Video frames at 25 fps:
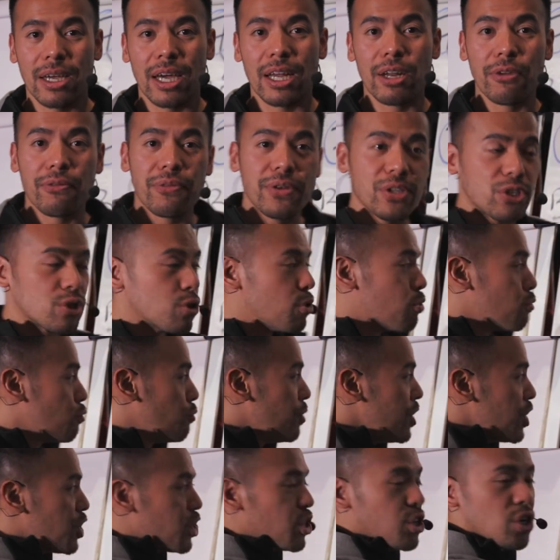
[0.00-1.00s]
And if it's
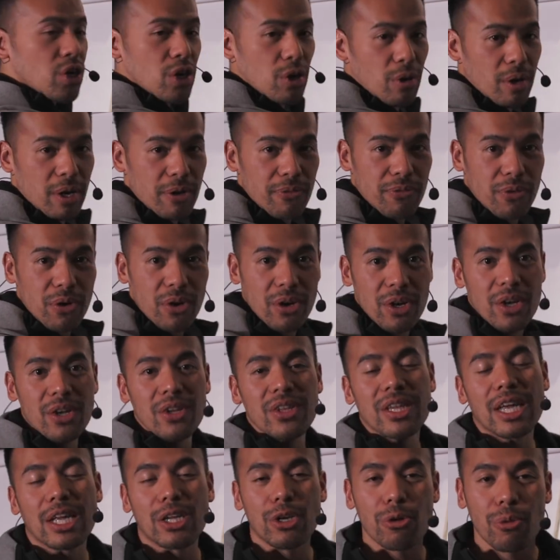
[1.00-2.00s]
rich you're going for,
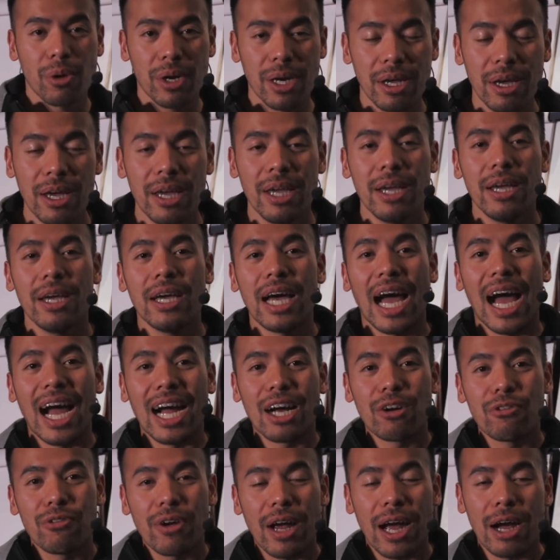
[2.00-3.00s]
then you want to
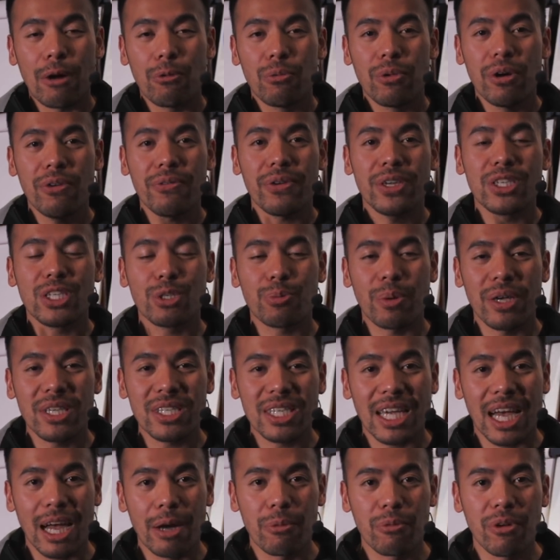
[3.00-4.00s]
hang around with and spend
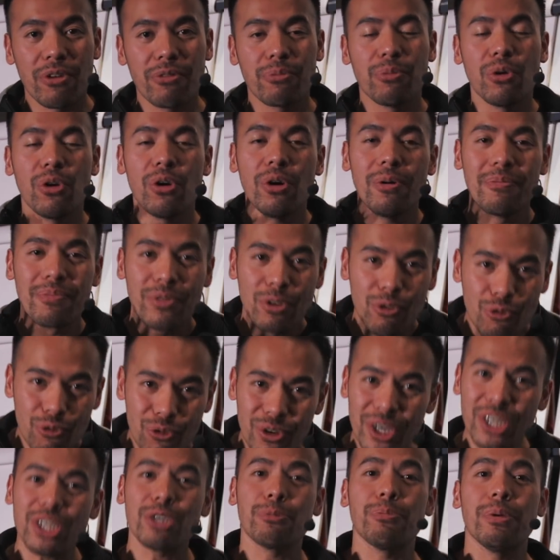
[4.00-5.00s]
time with more
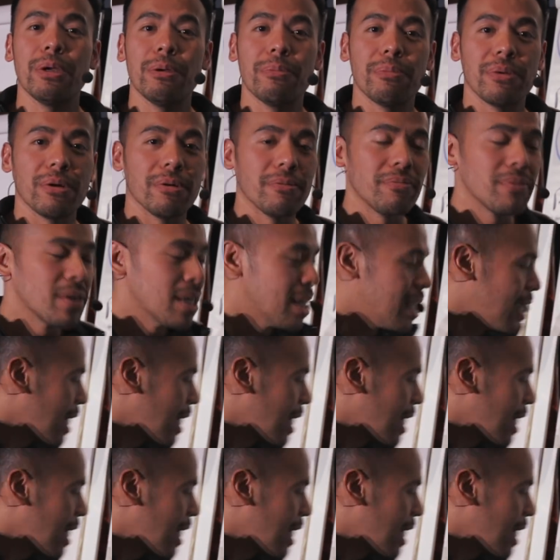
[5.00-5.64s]
rich people.